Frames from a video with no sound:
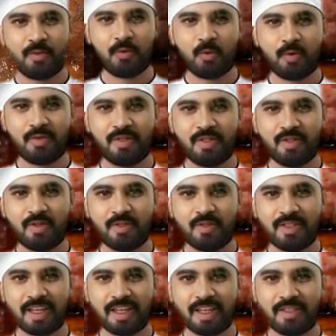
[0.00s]
Once your
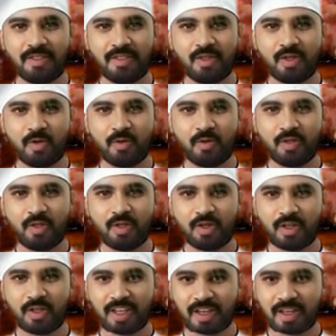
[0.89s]
steak is cooked to
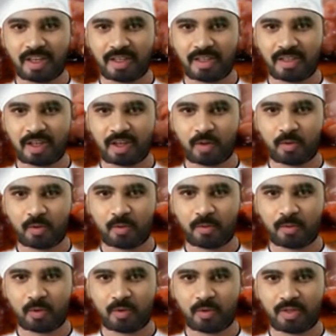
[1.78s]
your liking,
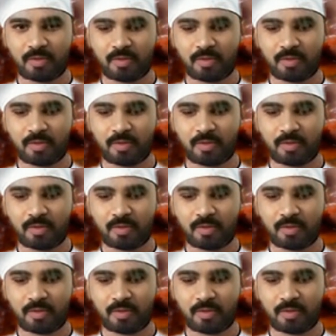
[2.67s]
remove